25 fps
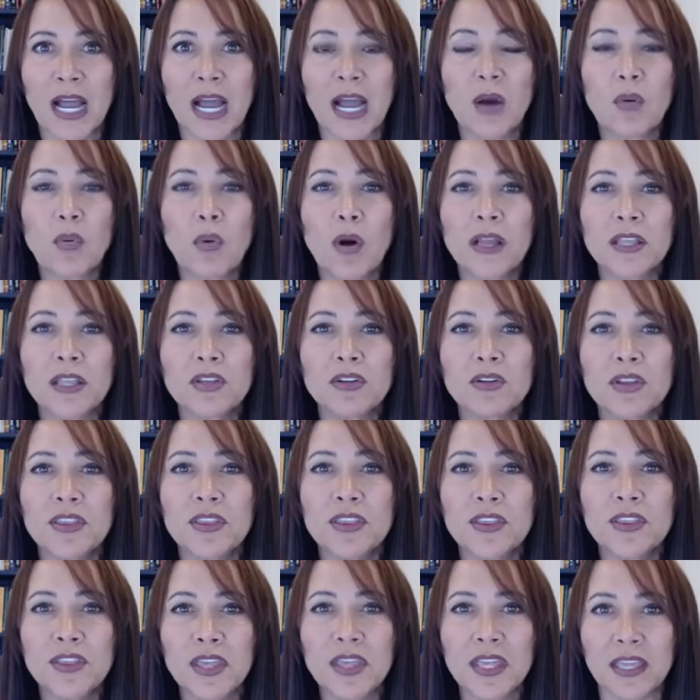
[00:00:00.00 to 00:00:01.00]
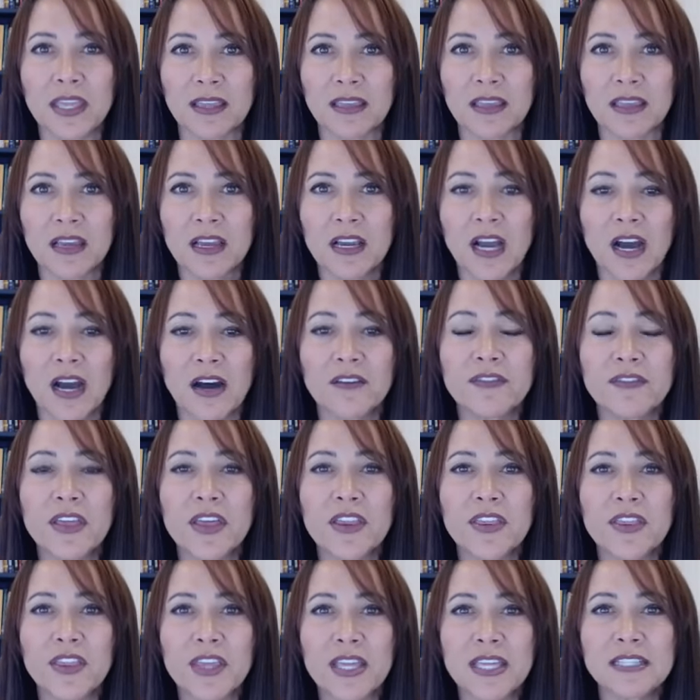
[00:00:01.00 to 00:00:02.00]
I want you to think of the
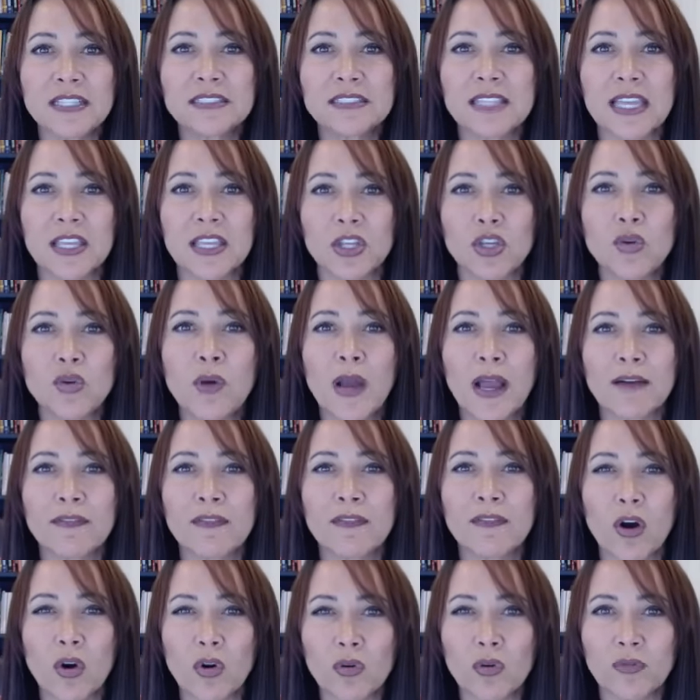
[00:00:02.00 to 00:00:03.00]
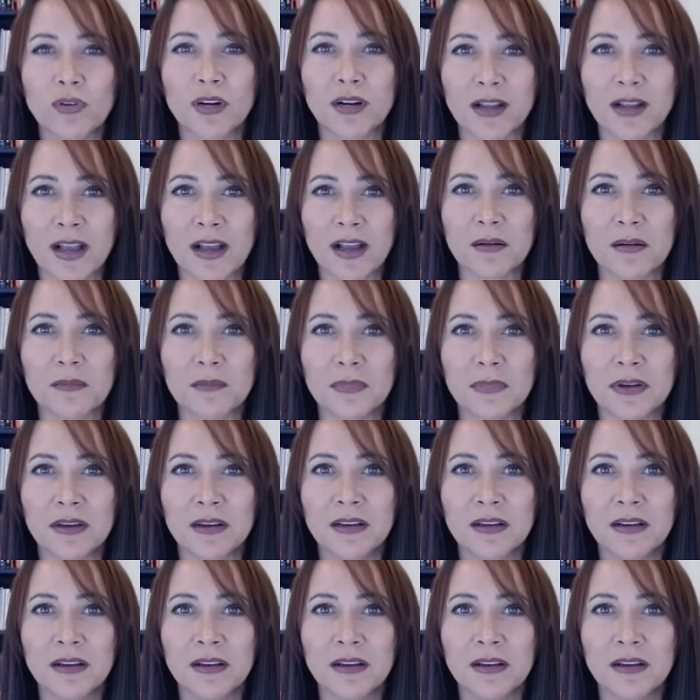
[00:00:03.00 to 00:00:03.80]
things that you have overcome.